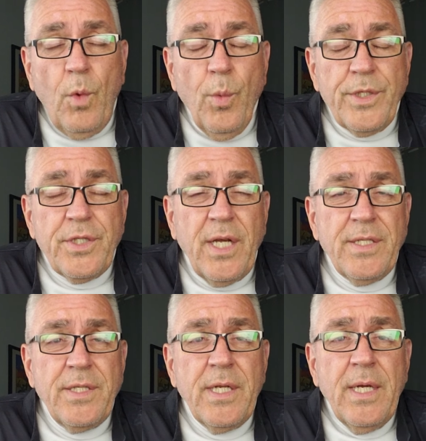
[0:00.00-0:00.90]
which
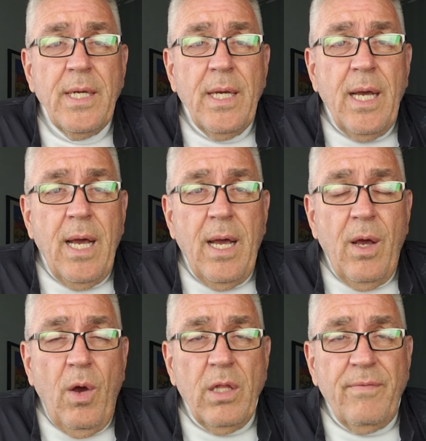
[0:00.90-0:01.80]
does
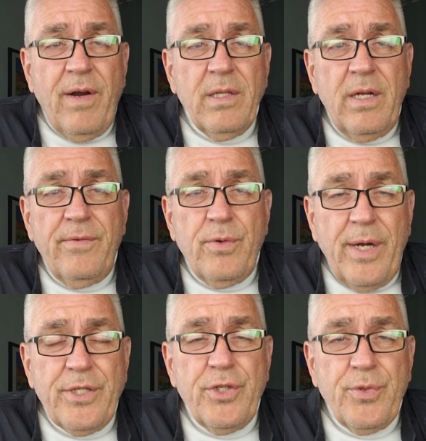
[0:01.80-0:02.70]
all of our letter of
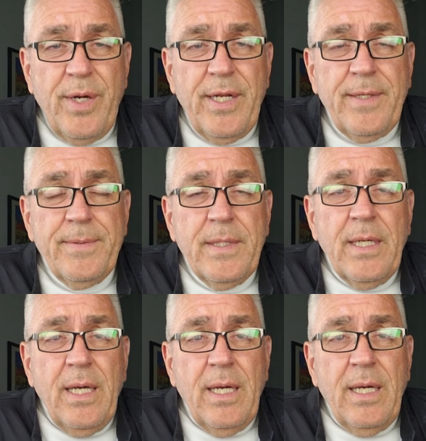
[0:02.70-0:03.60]
direction trading.
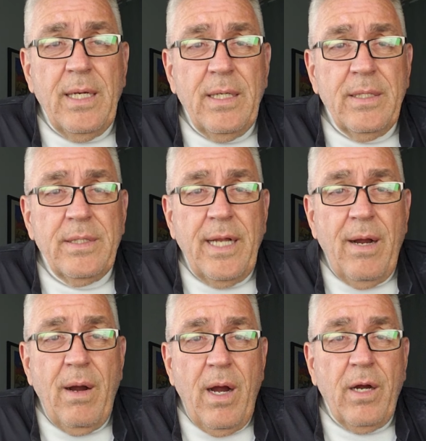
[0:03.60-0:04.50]
They
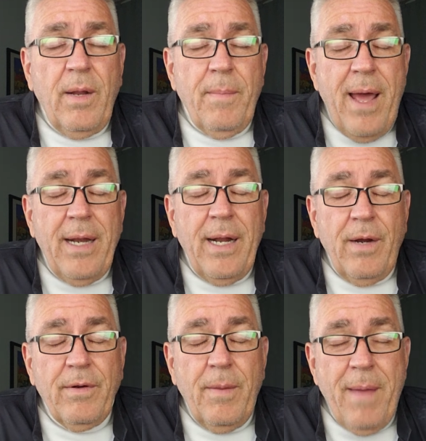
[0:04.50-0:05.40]
are
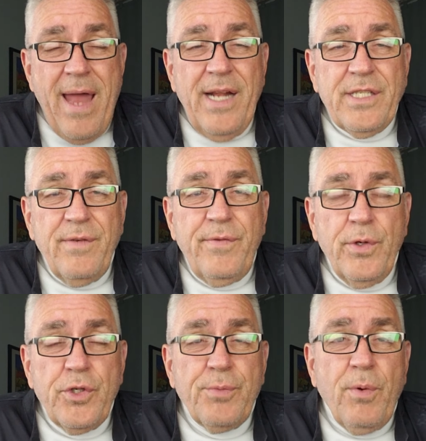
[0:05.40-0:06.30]
our commodities and
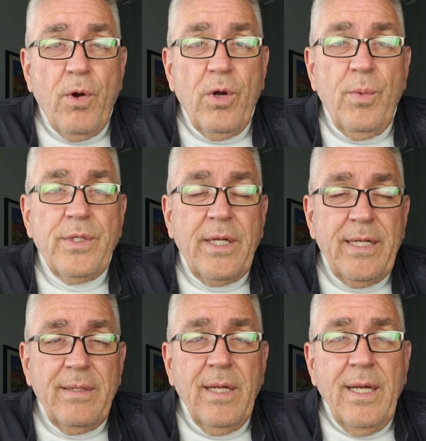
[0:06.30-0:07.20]
futures broker, which
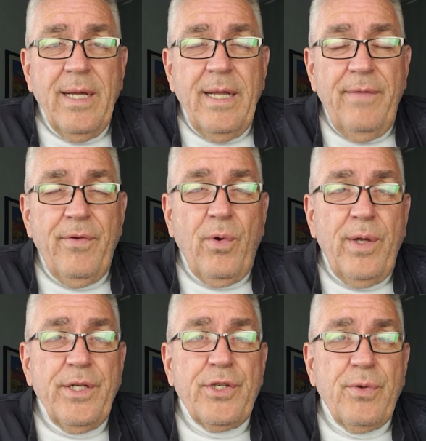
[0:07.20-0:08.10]
again, if you're
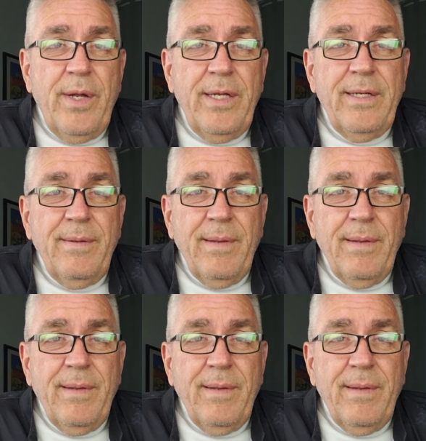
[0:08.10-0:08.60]
going to trade